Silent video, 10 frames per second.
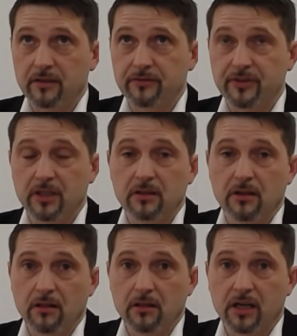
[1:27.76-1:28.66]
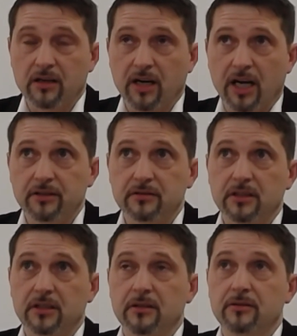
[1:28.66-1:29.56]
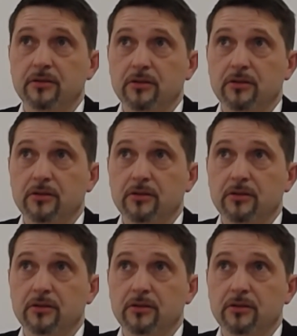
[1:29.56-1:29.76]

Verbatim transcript: If you look around, uh,